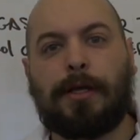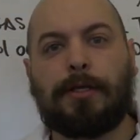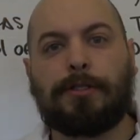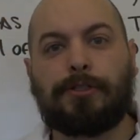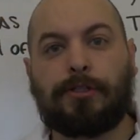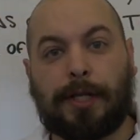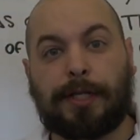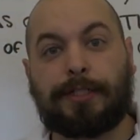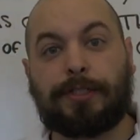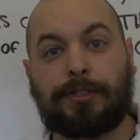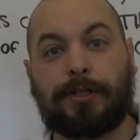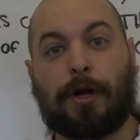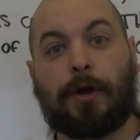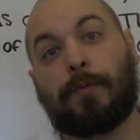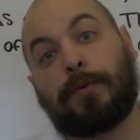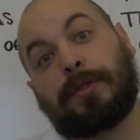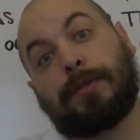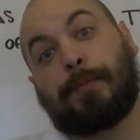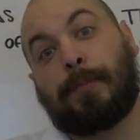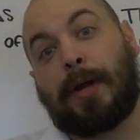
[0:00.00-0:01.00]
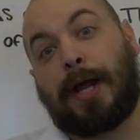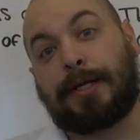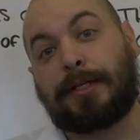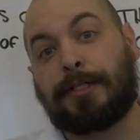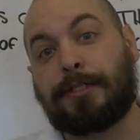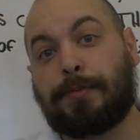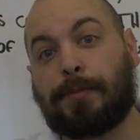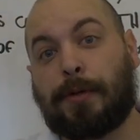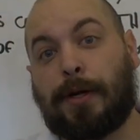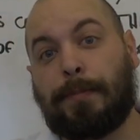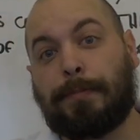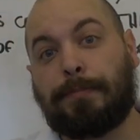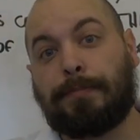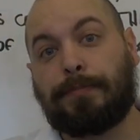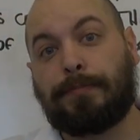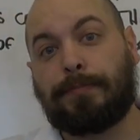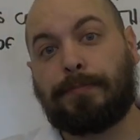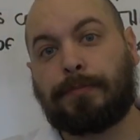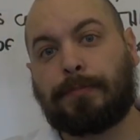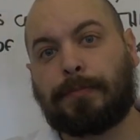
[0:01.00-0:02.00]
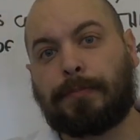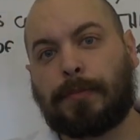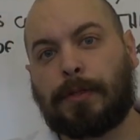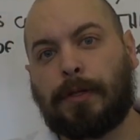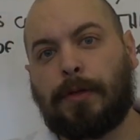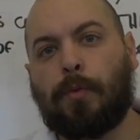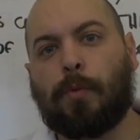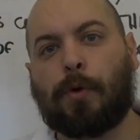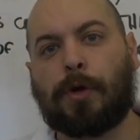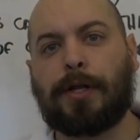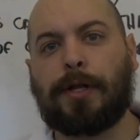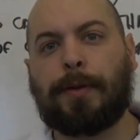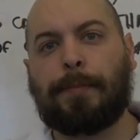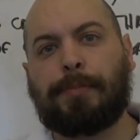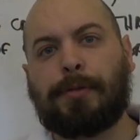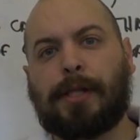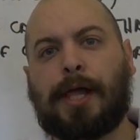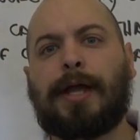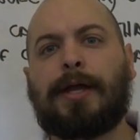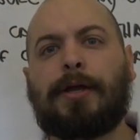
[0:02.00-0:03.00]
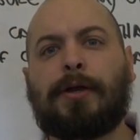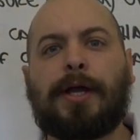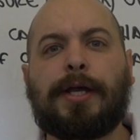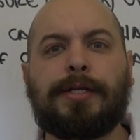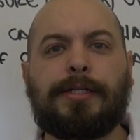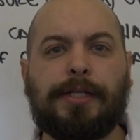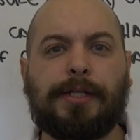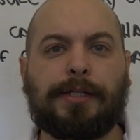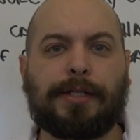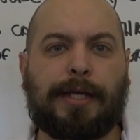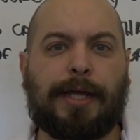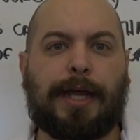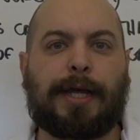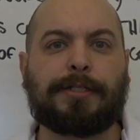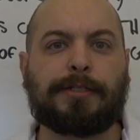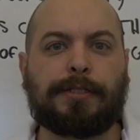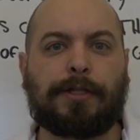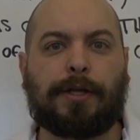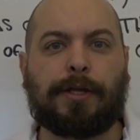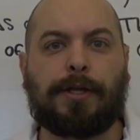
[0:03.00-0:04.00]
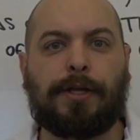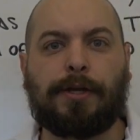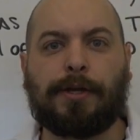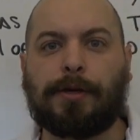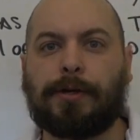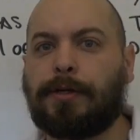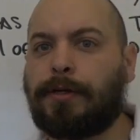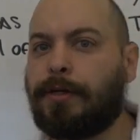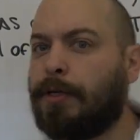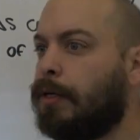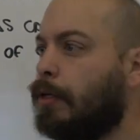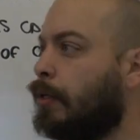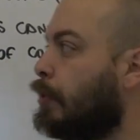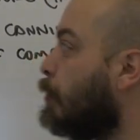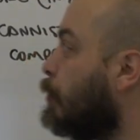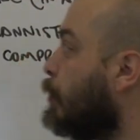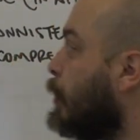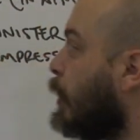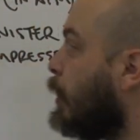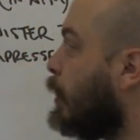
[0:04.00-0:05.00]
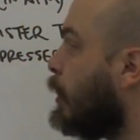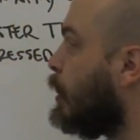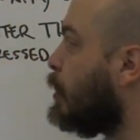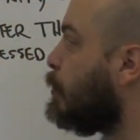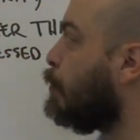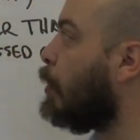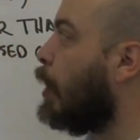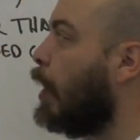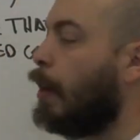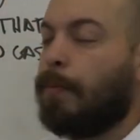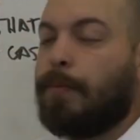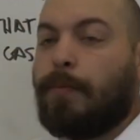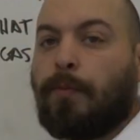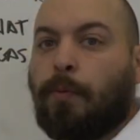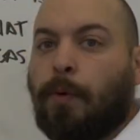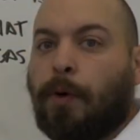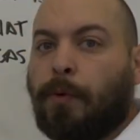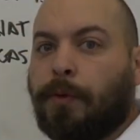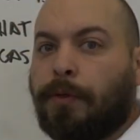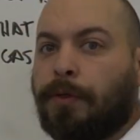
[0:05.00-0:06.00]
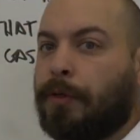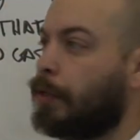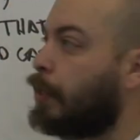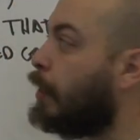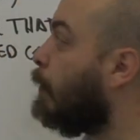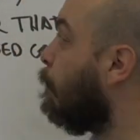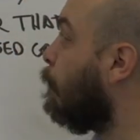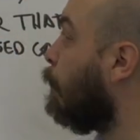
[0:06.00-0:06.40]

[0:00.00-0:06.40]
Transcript: So let's start with the practice problem. We're going to apply our ideal gas law here using this problem where we're looking